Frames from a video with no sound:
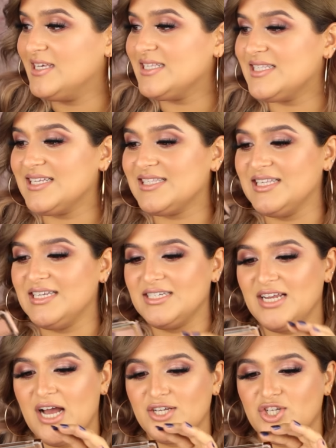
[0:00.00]
This is the
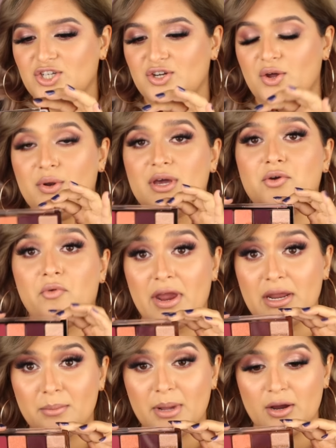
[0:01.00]
Natasha Denona
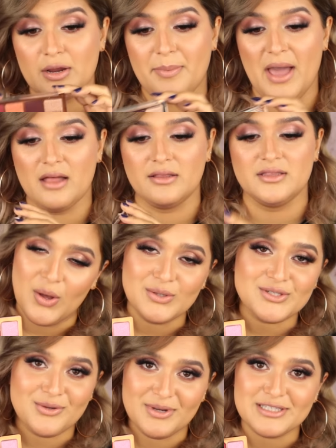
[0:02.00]
Cranberry palette.
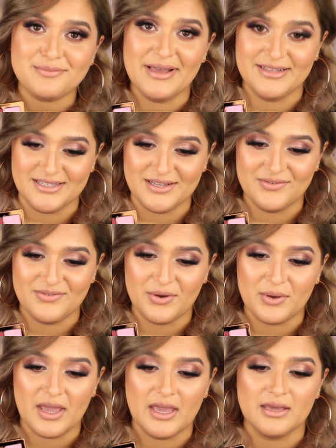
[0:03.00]
Also expensive,
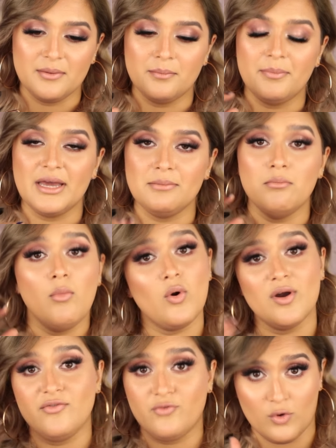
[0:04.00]
okay? But
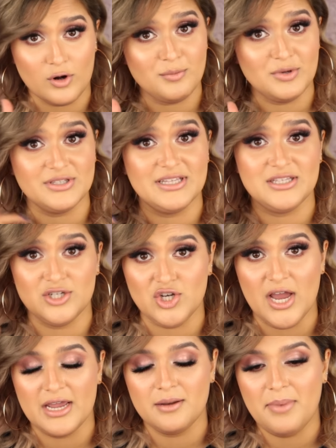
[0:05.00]
more affordable than the
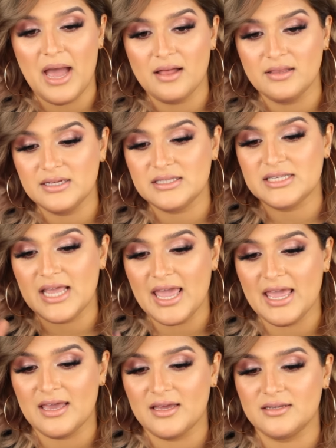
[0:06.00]
Giant palettes
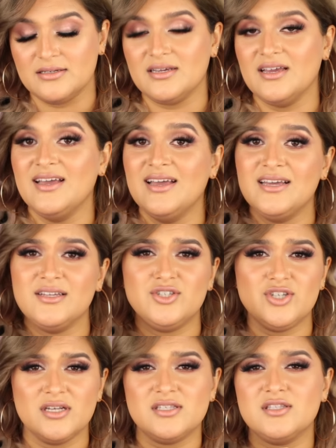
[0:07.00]
and
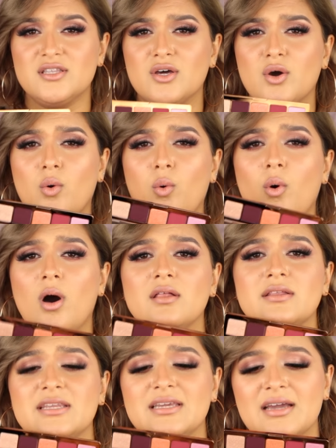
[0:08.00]
just the
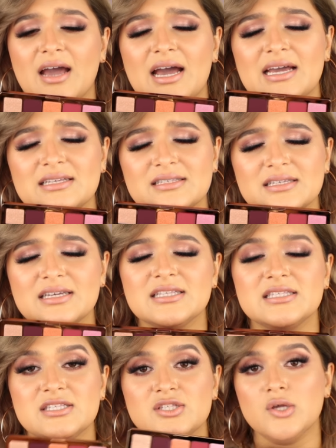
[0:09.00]
quality guys
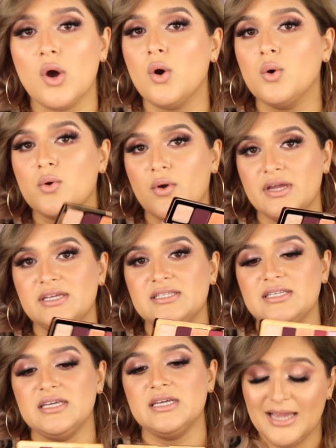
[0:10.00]
it's so
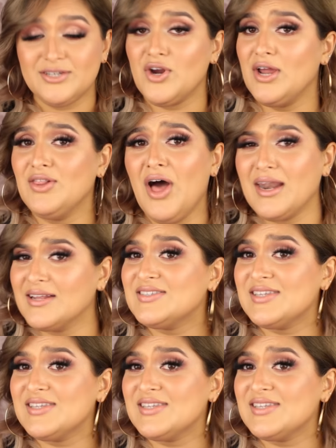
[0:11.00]
crazy I try a lot of